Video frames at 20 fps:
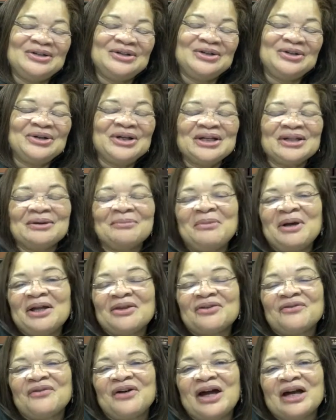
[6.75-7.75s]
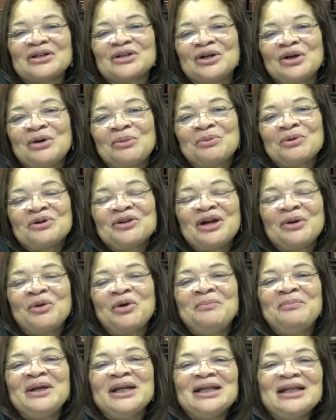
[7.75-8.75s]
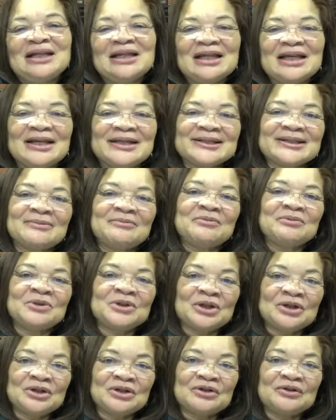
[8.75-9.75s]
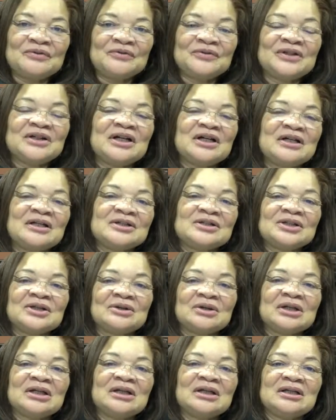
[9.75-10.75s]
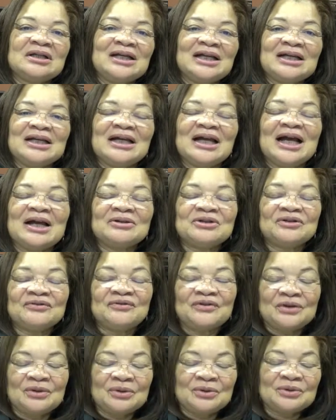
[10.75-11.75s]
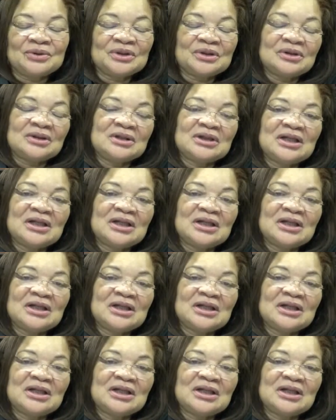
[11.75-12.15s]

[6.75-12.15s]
During the month of October, there were many things observed, certainly getting out to vote,